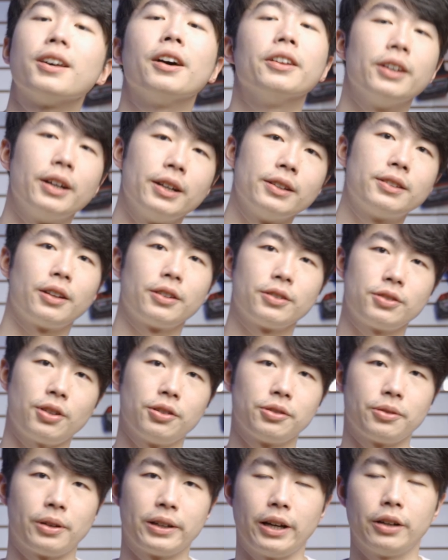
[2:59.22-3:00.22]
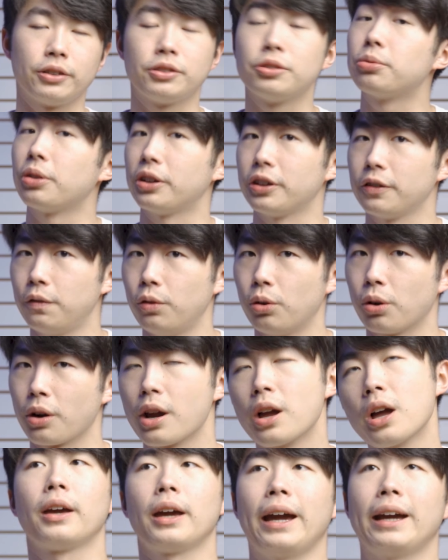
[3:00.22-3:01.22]
on the Sawzall right now, to 24.
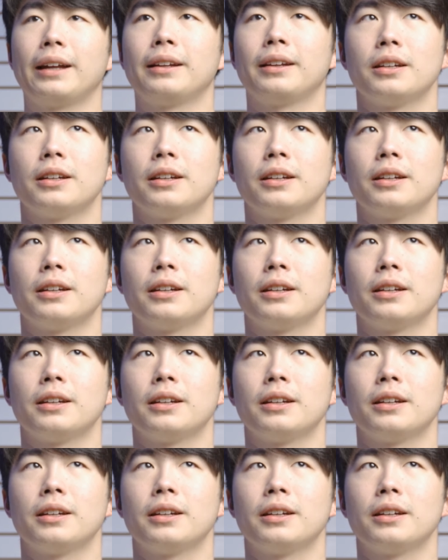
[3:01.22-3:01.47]
And